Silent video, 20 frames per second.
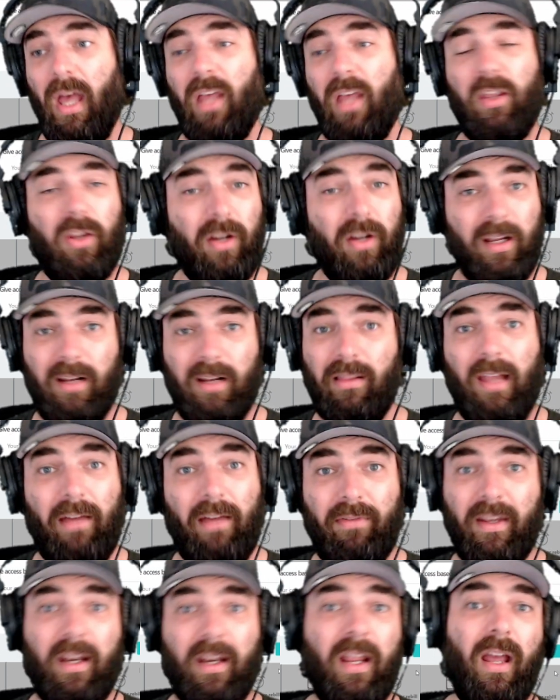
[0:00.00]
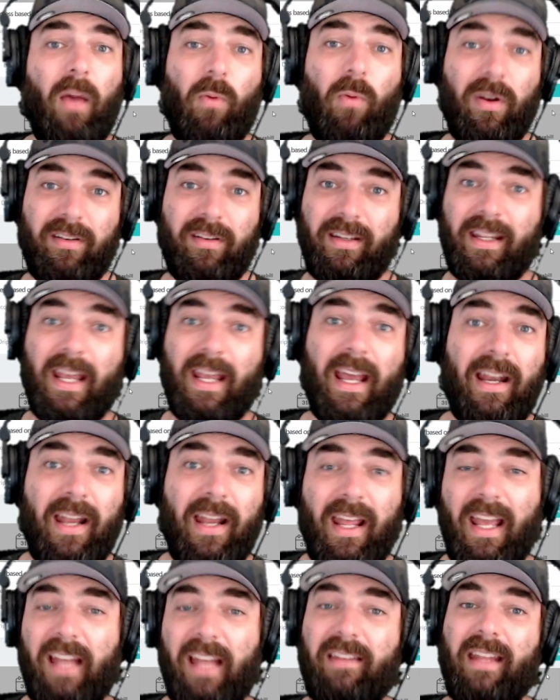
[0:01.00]
You're going to love it. Once
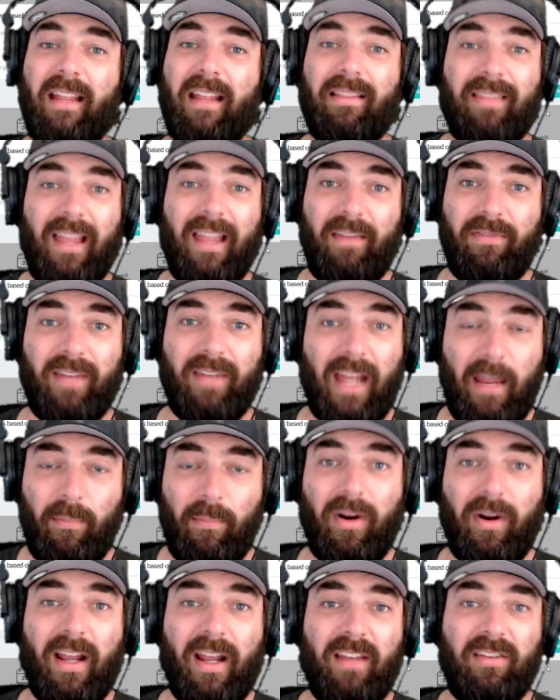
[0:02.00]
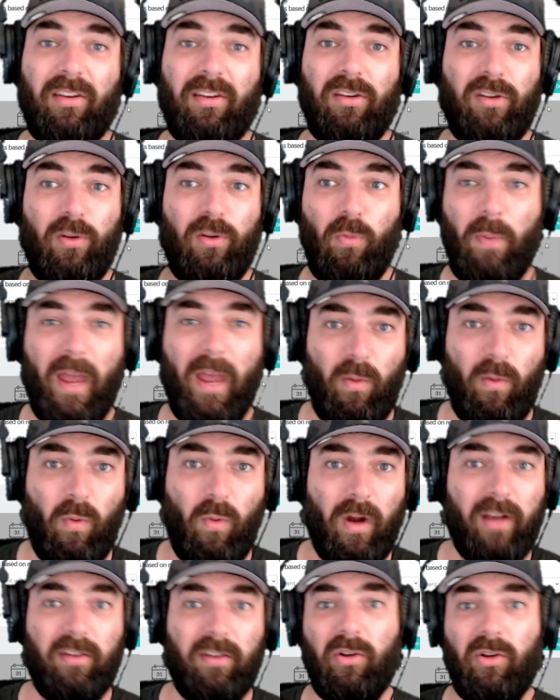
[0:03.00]
again, it's a lifetime price. You pay
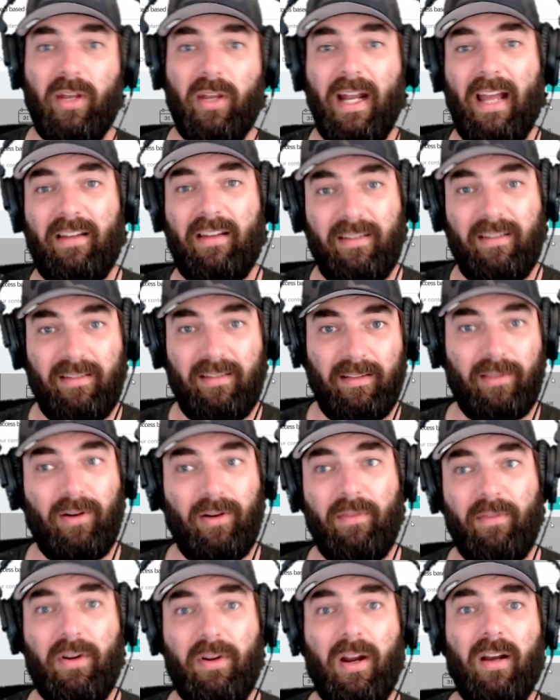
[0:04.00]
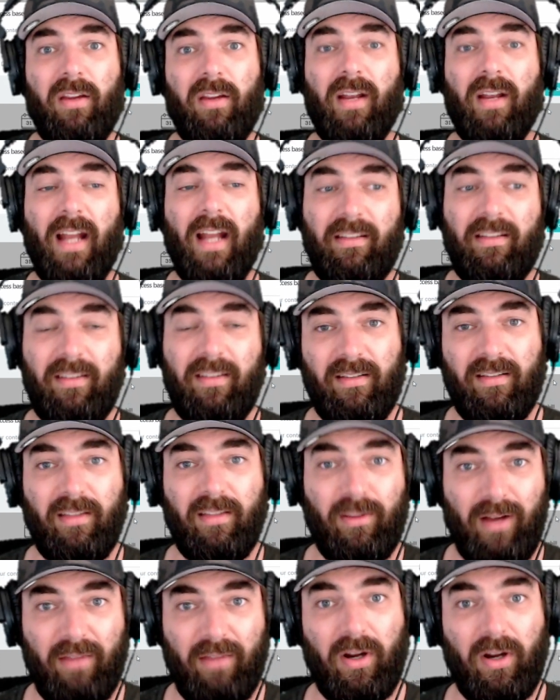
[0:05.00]
once, you get access to ThriveCart, you get access to
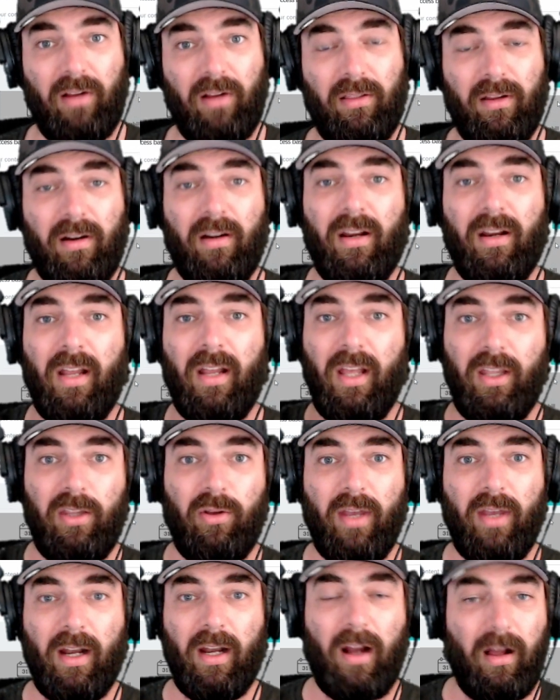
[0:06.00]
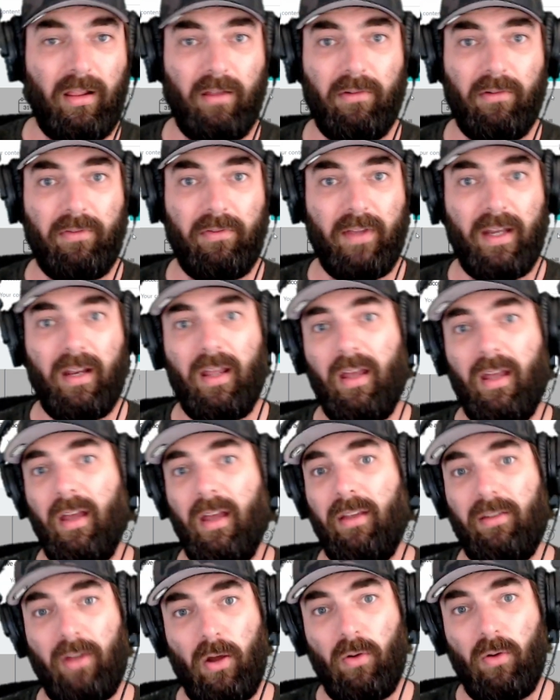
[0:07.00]
ThriveCart Learn, you get all of it.
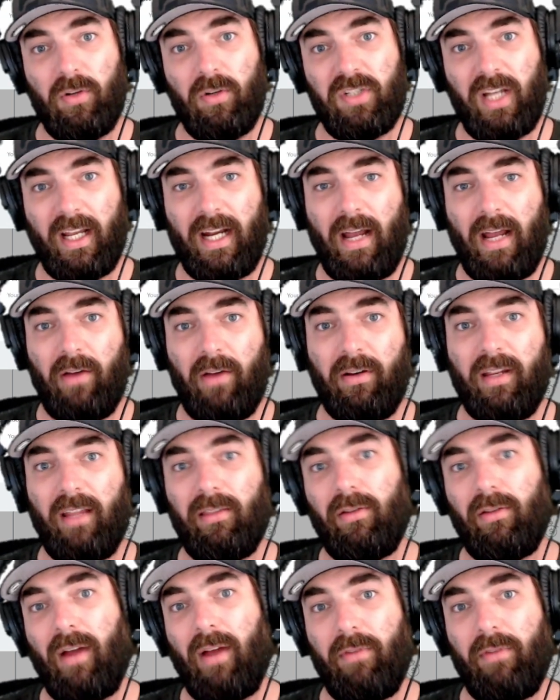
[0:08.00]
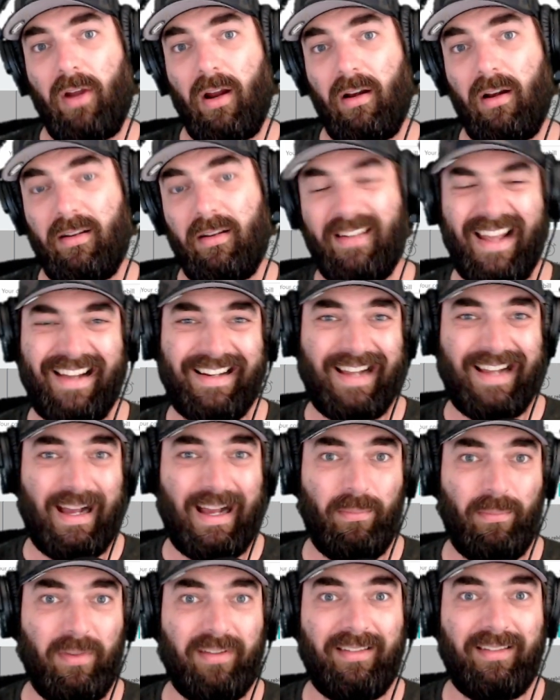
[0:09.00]
So check it out,
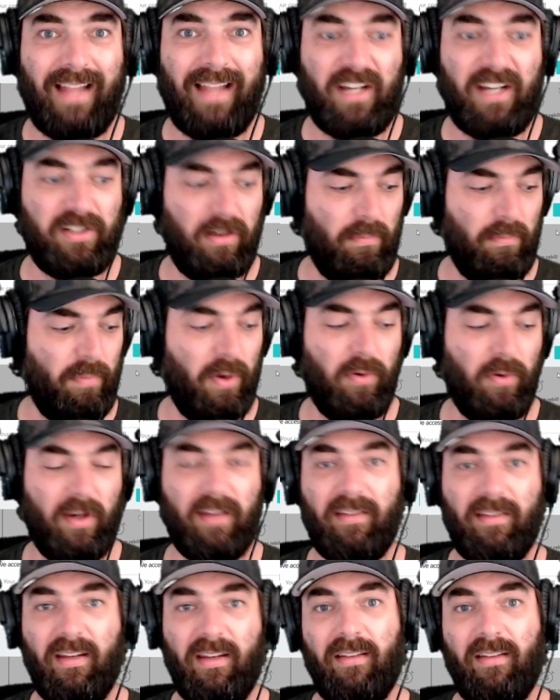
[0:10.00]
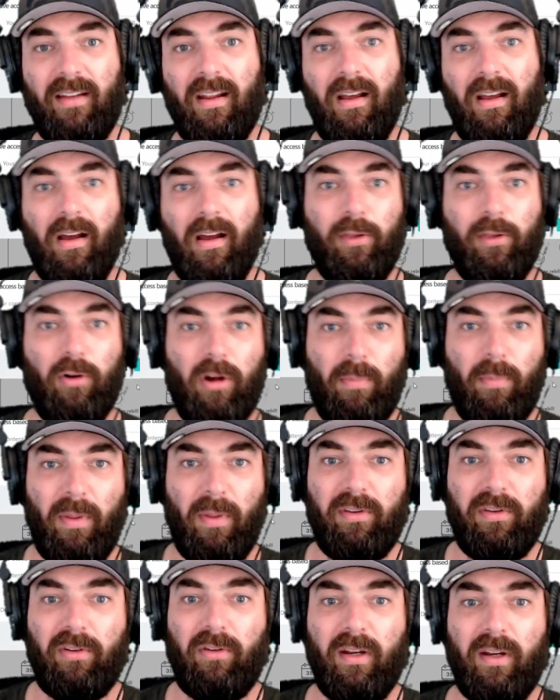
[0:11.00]
getthrivecart.com slash bonuses. I'll throw it up
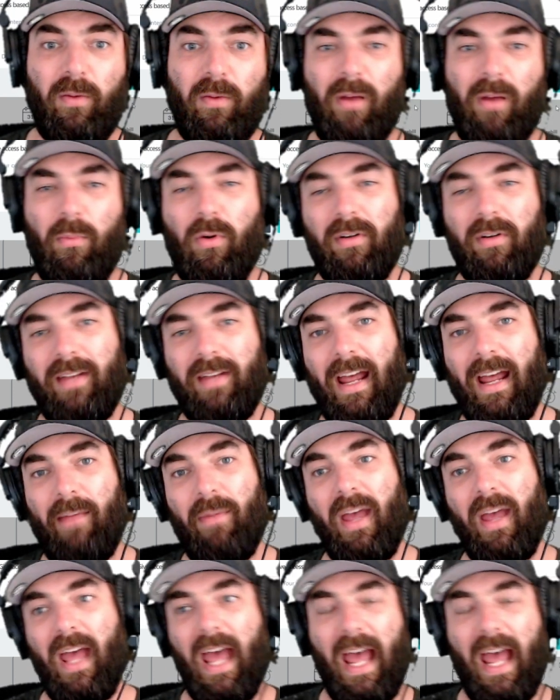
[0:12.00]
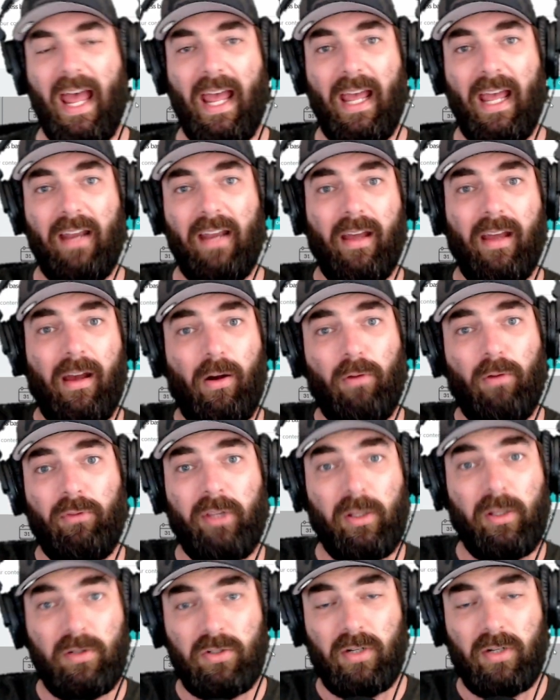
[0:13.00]
on the screen one more time, and uh,
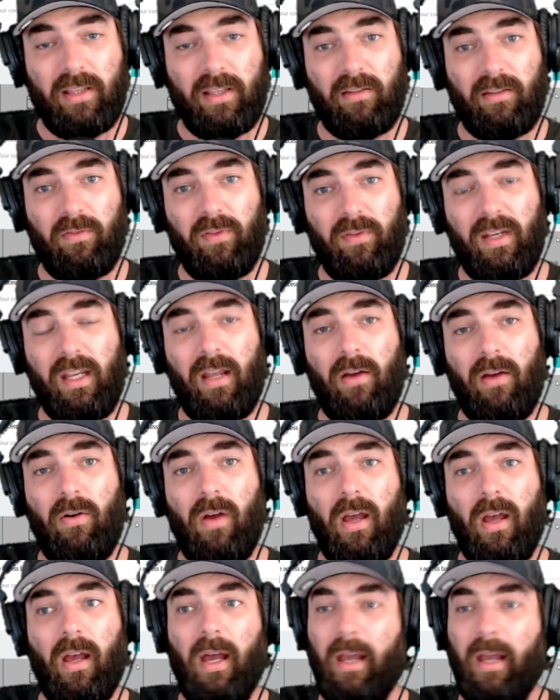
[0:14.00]
hopefully you enjoyed this video.